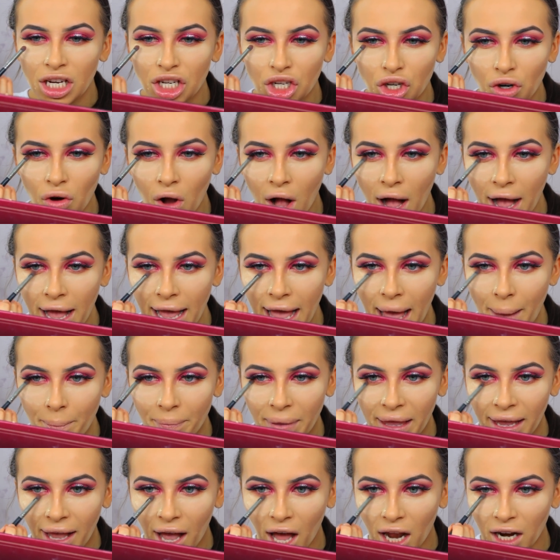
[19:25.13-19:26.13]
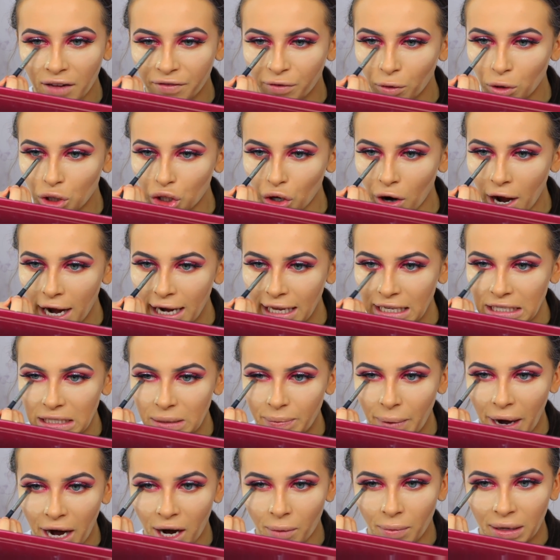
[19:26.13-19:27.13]
Try and be colourful. Try and
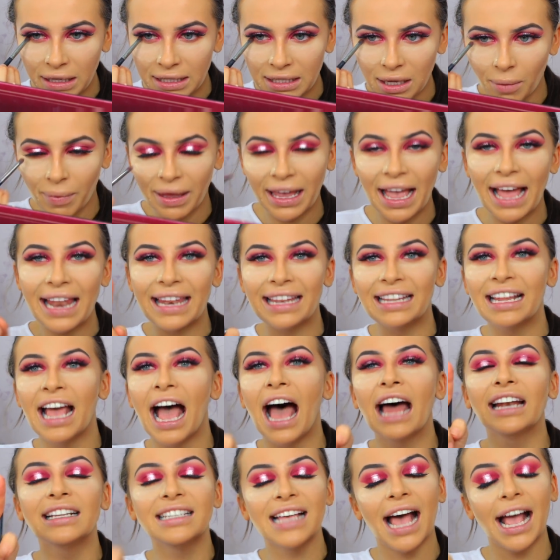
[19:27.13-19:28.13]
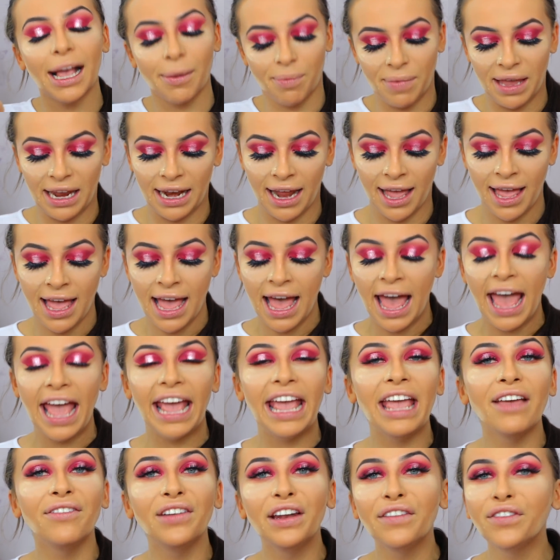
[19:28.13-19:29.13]
experiment something and, and tag me in it.
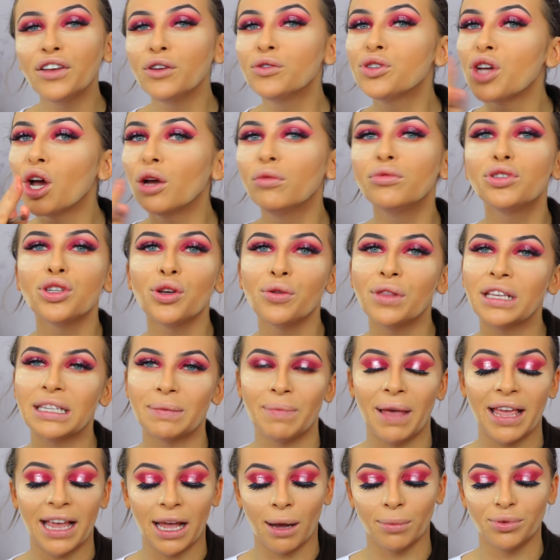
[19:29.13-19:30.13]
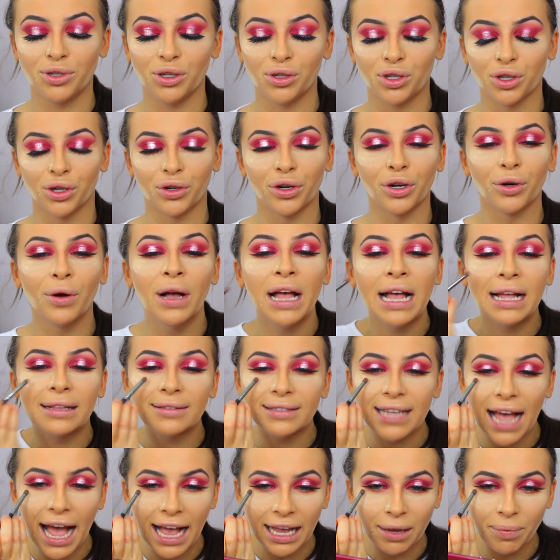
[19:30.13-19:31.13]
Even if you don't do this makeup tutorial,
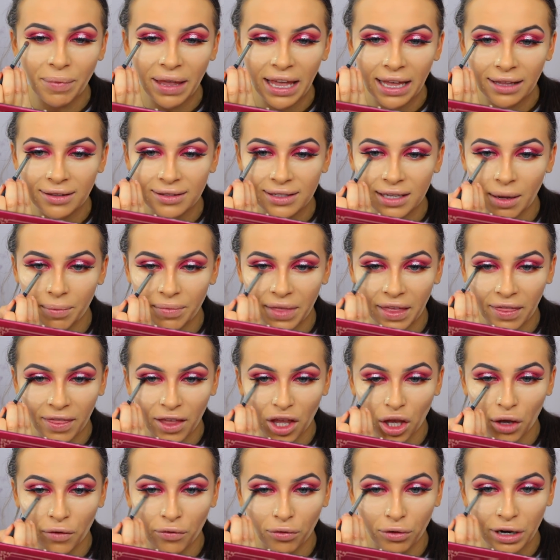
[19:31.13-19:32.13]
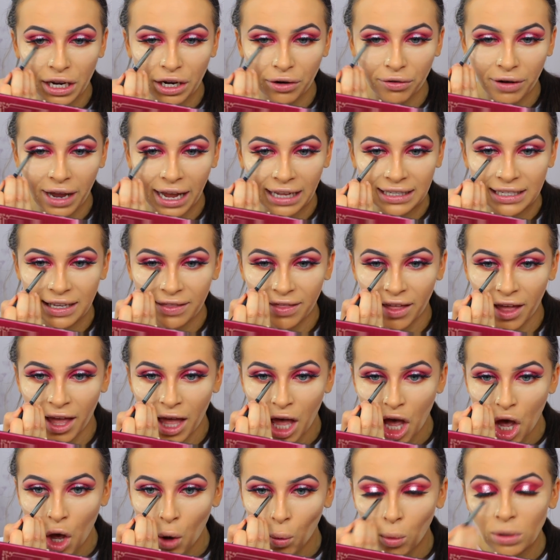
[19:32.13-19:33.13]
tag me in something that you've recreated
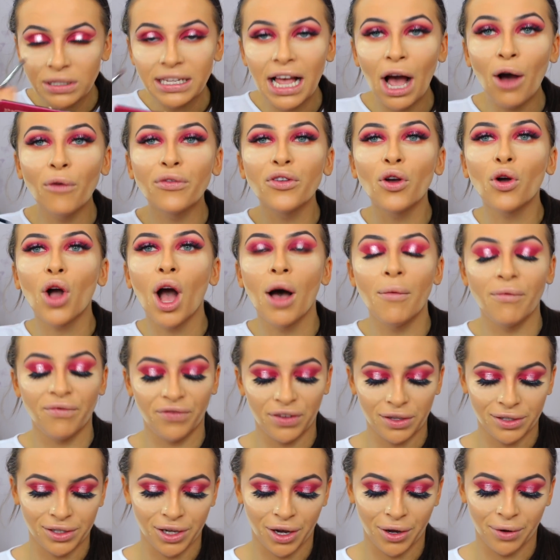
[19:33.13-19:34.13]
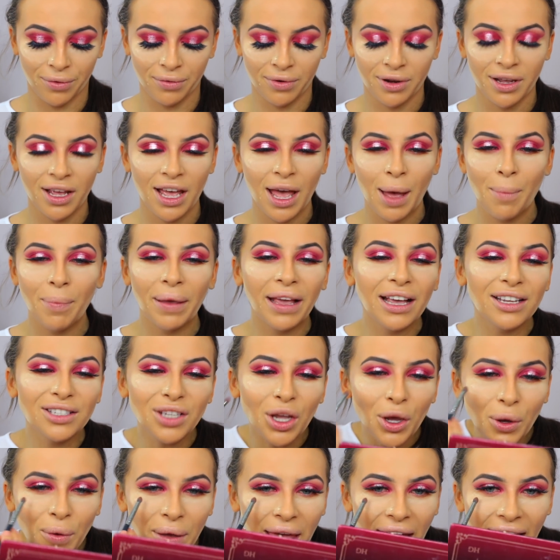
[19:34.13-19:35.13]
that was out of your comfort zone.
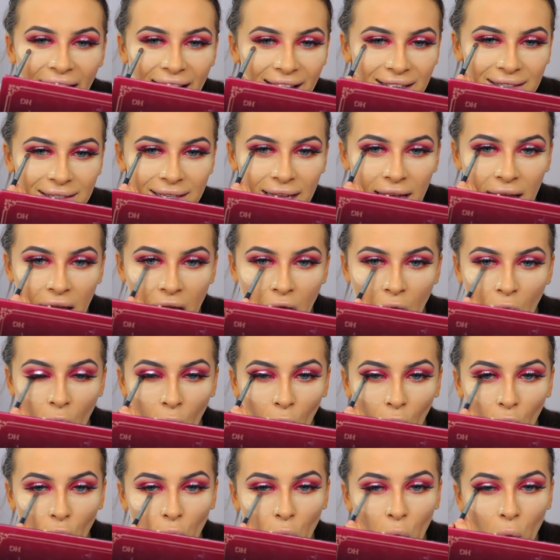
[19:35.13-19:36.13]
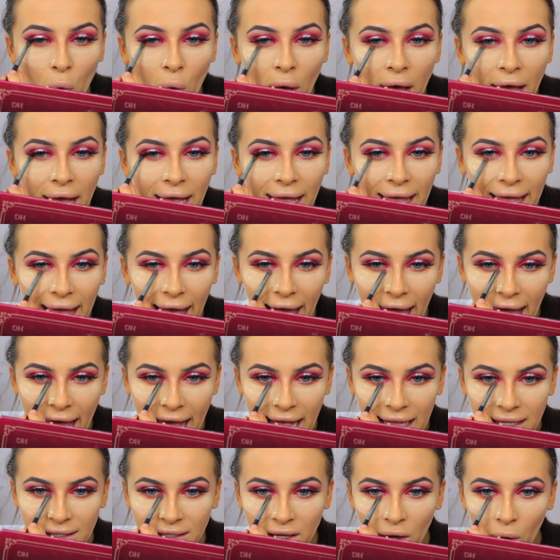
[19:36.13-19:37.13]
Because who cares? Who
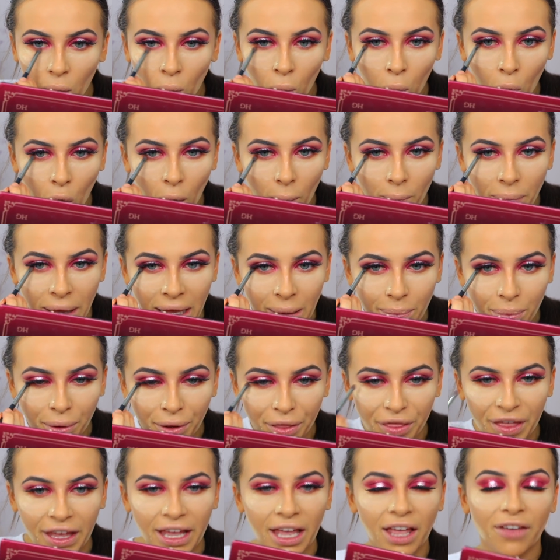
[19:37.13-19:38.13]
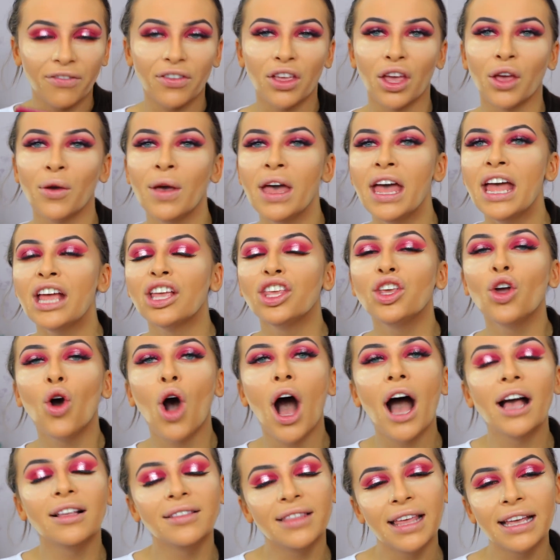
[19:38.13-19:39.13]
cares what people think of you?
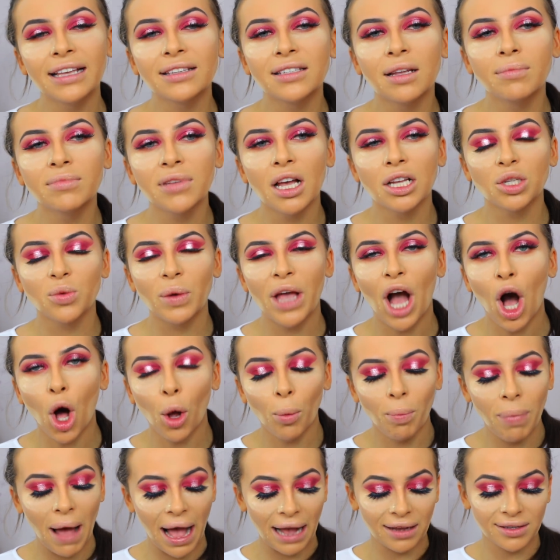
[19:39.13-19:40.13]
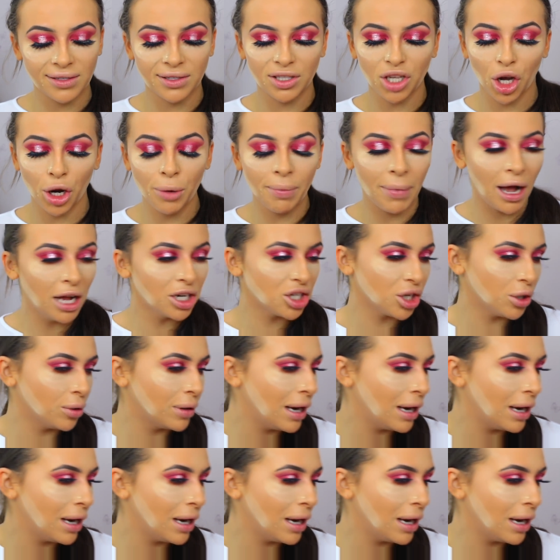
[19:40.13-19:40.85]
You're, I think sometimes we hold back so much.